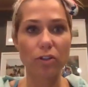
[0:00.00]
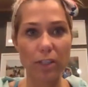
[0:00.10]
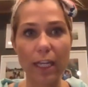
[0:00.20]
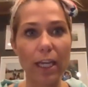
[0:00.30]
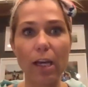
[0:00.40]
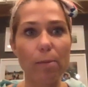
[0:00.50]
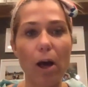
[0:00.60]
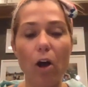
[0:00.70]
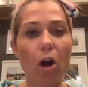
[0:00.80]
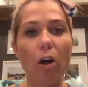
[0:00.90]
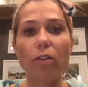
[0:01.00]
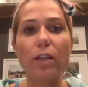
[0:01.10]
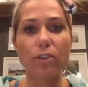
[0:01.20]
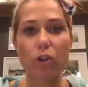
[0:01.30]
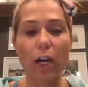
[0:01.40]
thinking about all
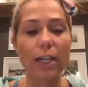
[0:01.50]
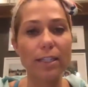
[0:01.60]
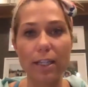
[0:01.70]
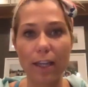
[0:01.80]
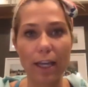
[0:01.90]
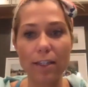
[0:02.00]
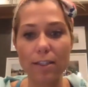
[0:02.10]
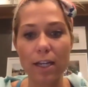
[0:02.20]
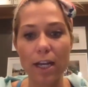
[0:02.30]
these crazy things